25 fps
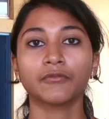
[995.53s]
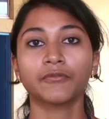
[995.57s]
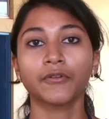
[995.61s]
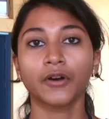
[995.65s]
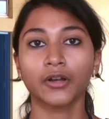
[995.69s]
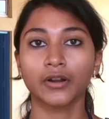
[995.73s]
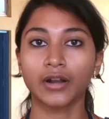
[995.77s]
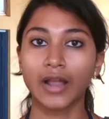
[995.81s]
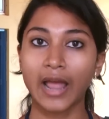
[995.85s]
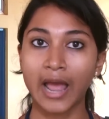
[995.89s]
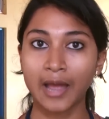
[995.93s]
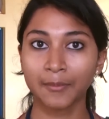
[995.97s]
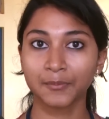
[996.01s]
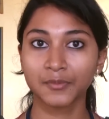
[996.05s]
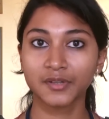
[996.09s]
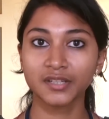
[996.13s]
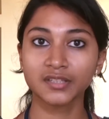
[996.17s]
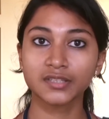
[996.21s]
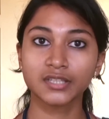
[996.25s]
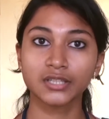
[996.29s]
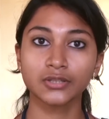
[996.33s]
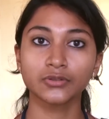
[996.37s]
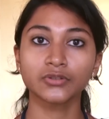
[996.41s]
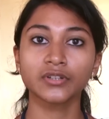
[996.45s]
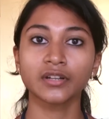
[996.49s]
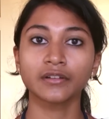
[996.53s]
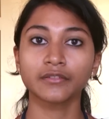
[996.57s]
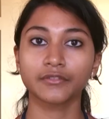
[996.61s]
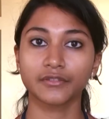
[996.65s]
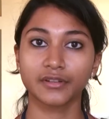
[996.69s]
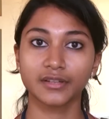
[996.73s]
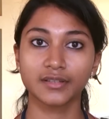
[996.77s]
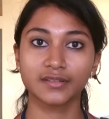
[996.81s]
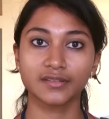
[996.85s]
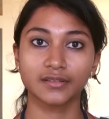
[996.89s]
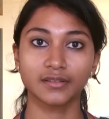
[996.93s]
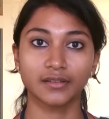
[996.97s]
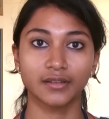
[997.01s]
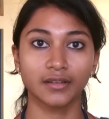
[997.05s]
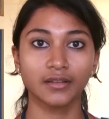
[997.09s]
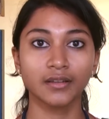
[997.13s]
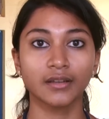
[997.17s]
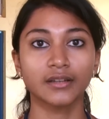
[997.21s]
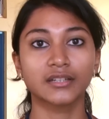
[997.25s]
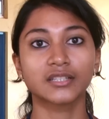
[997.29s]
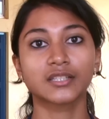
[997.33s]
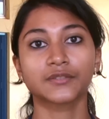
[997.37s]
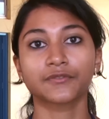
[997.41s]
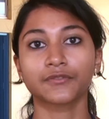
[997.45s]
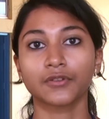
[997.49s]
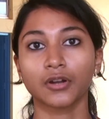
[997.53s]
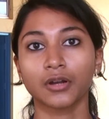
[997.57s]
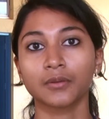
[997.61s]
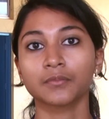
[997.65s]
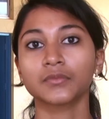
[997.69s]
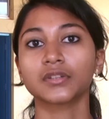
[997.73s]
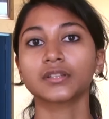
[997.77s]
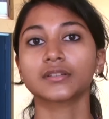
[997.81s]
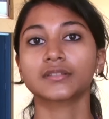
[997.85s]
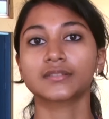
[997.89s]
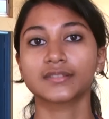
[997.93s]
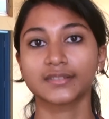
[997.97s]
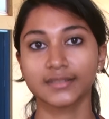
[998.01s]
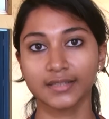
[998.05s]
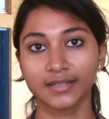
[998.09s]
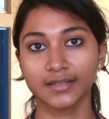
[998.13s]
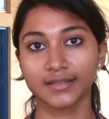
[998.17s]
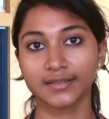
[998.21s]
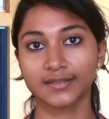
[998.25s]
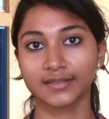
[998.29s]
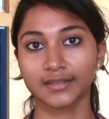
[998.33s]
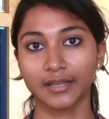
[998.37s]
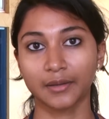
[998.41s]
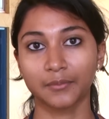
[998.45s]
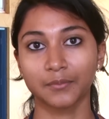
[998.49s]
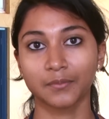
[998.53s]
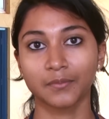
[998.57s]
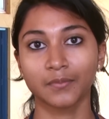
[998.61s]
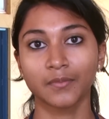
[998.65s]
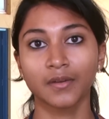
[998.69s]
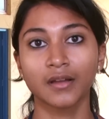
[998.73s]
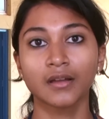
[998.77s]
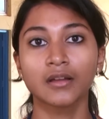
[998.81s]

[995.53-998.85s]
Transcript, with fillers: for aptitude and reasoning, it's from the 6th SEM.